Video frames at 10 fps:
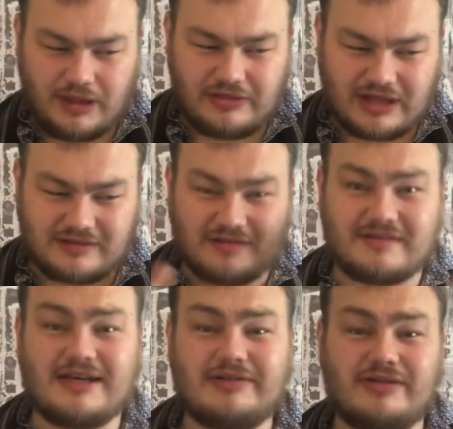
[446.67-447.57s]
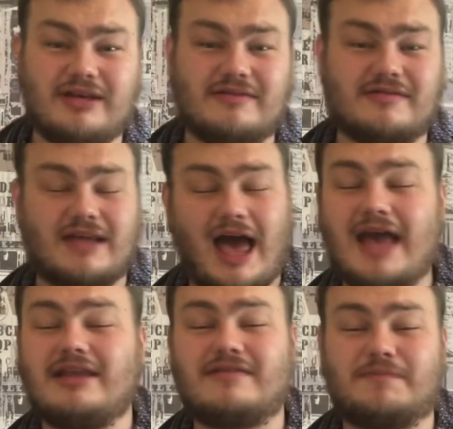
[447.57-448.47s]
the series, that
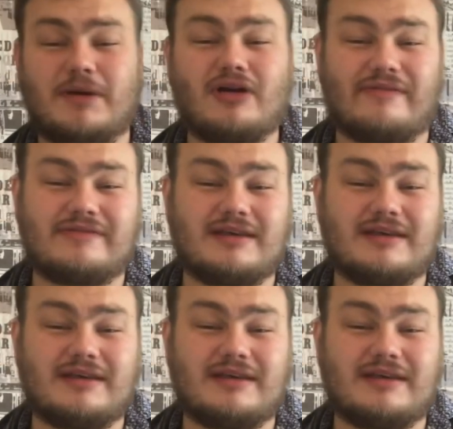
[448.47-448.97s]
any spin-off